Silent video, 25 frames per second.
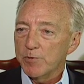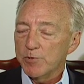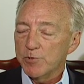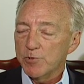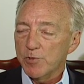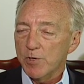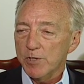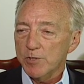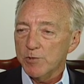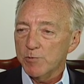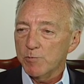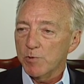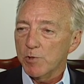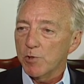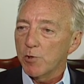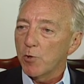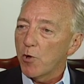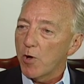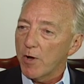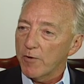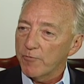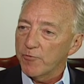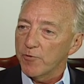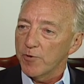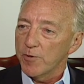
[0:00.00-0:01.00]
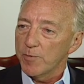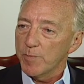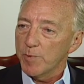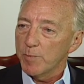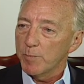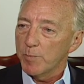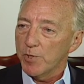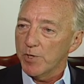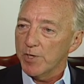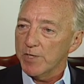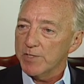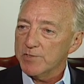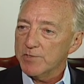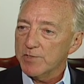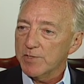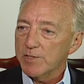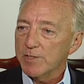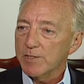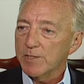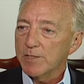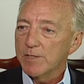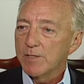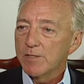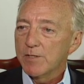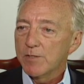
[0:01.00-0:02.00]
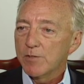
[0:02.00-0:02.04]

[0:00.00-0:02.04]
and talk to a law firm in Boston,